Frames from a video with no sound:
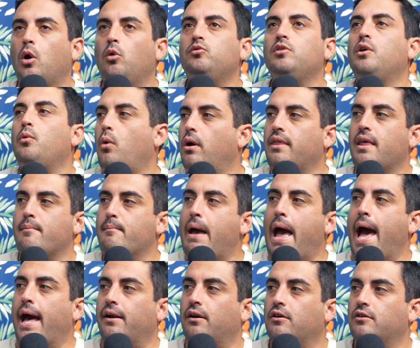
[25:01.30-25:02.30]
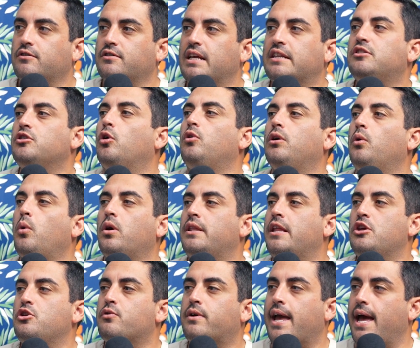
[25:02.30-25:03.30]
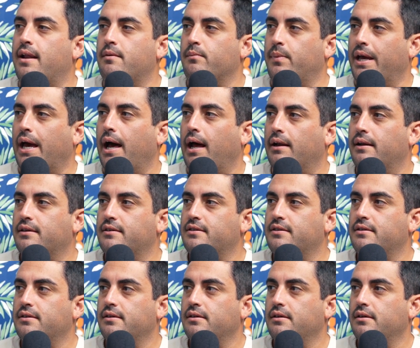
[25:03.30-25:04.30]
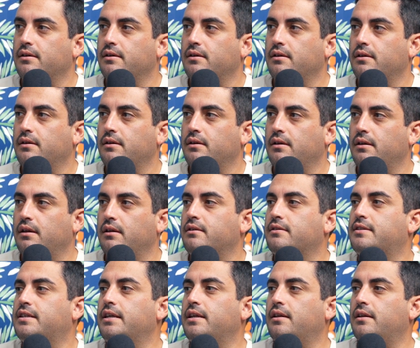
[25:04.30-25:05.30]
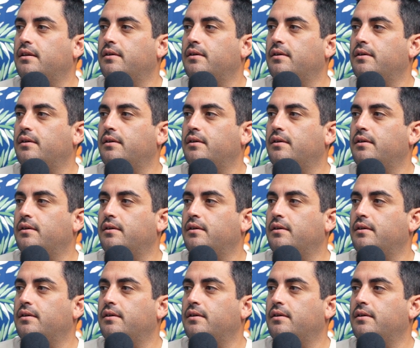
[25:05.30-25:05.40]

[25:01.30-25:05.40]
only one that matters. That's the only one that you can be honest. See,